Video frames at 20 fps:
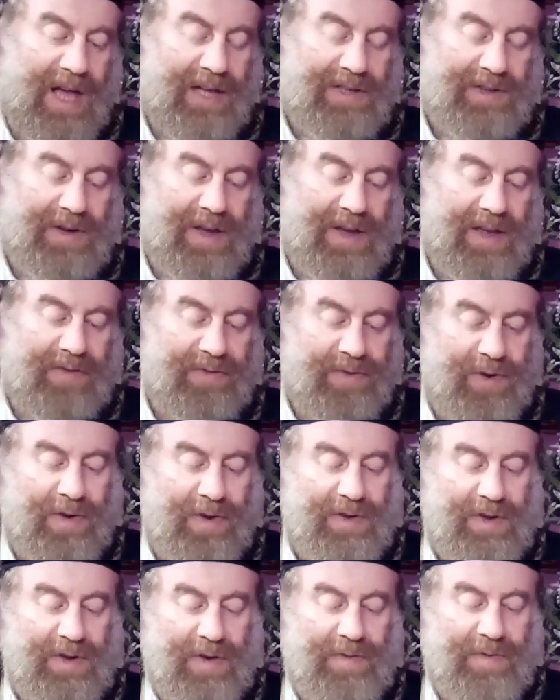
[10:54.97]
So in
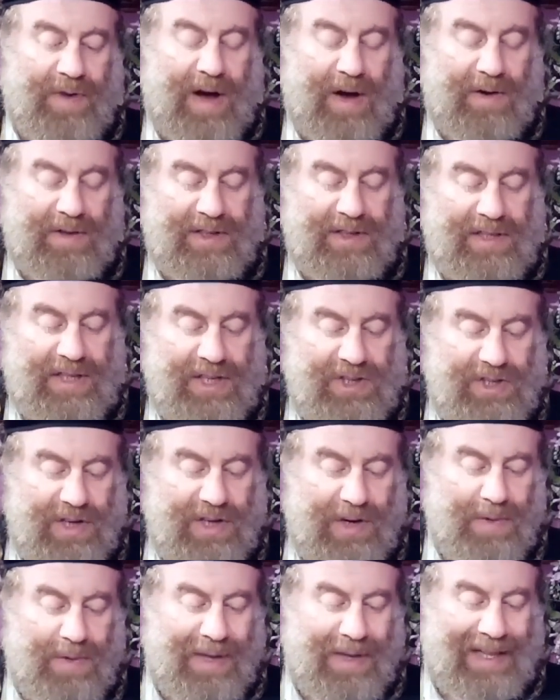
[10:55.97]
front of our
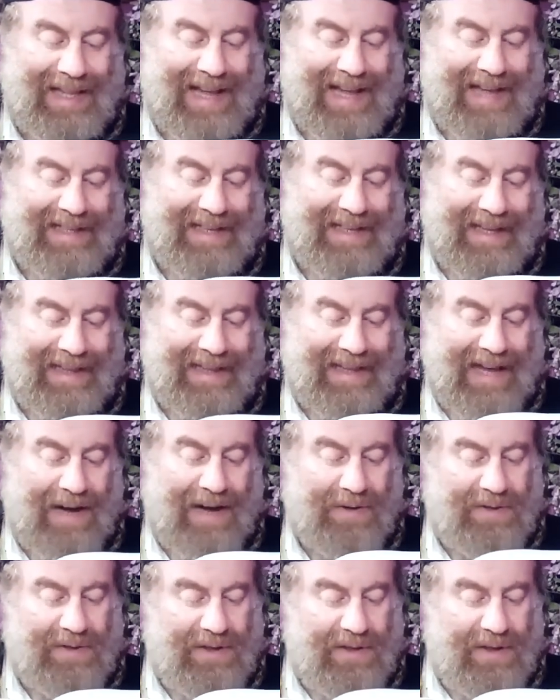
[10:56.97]
teacher, we're not
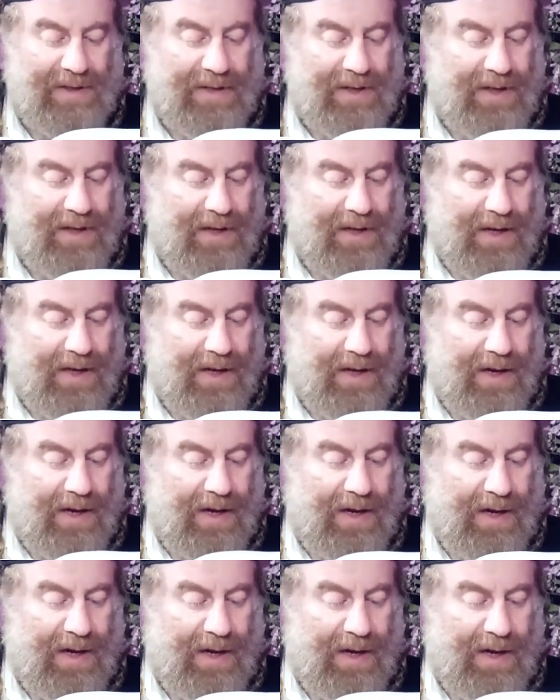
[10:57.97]
allowed.
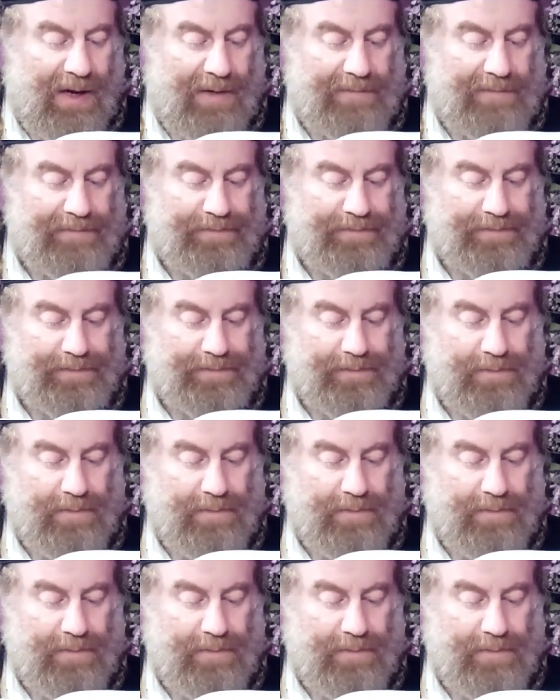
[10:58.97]
Um,